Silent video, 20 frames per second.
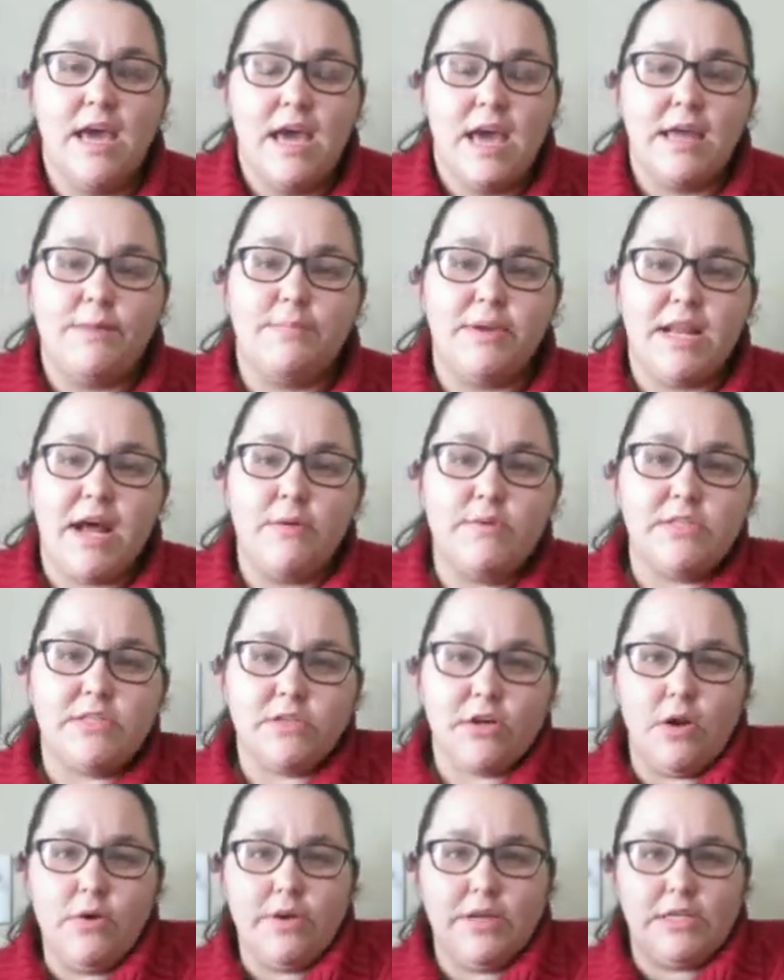But I was
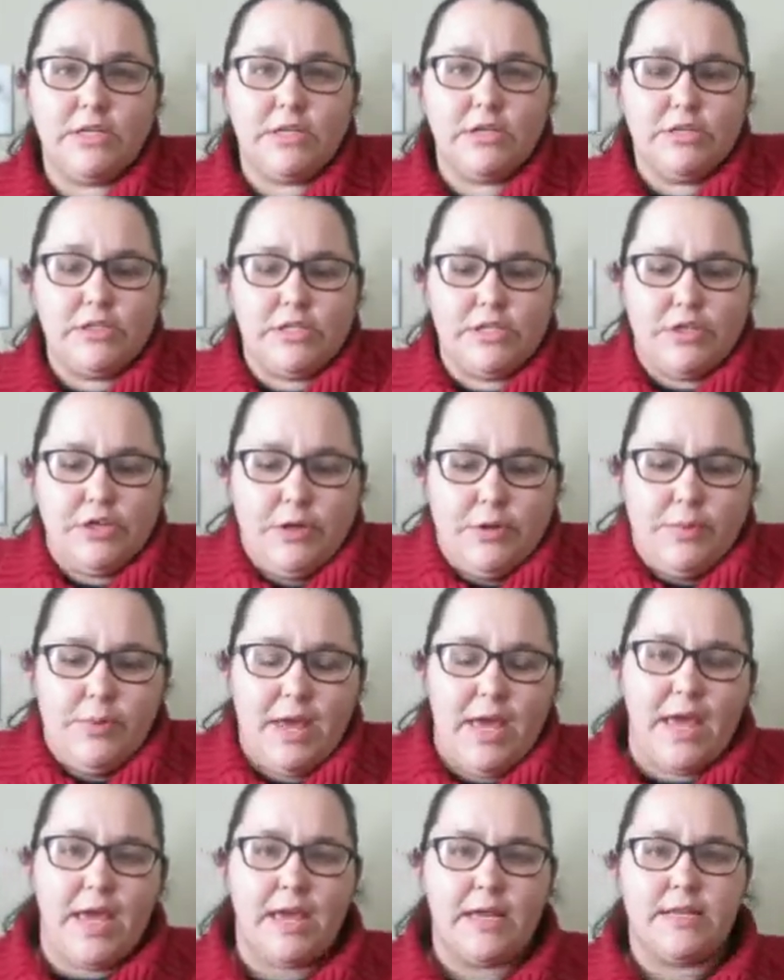scrolling YouTube,
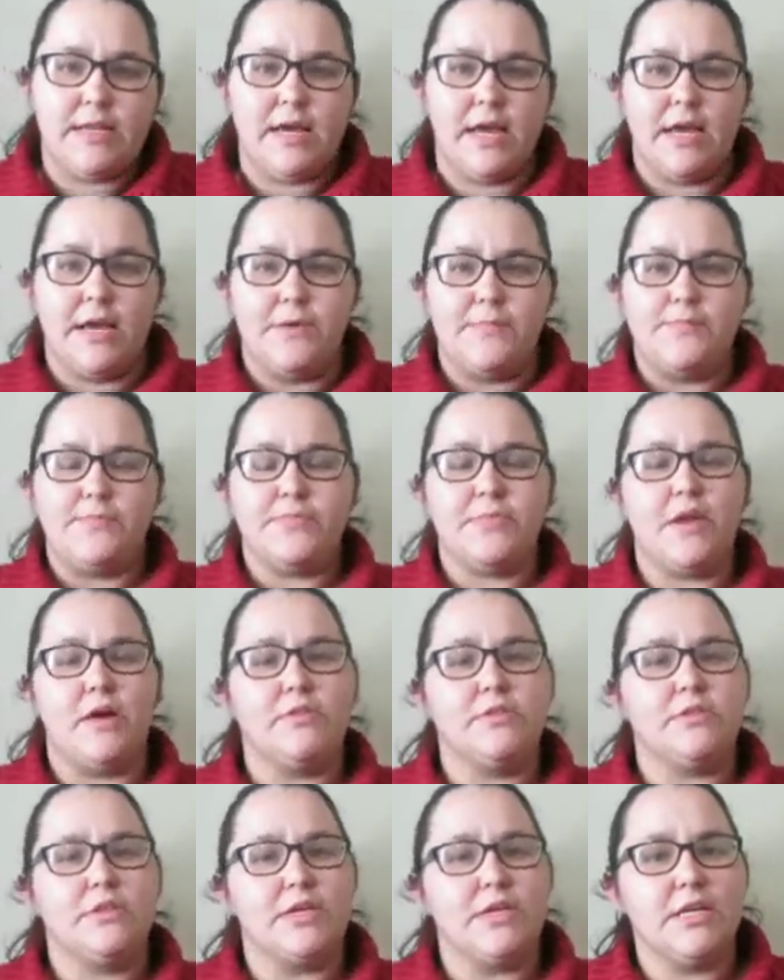and I
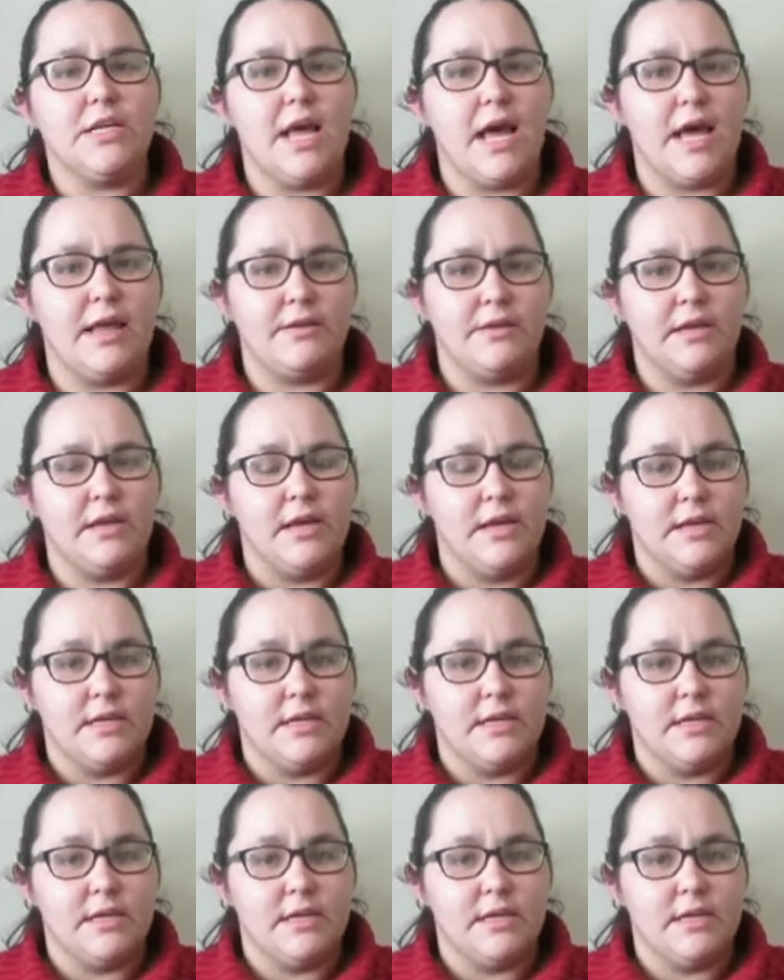was looking at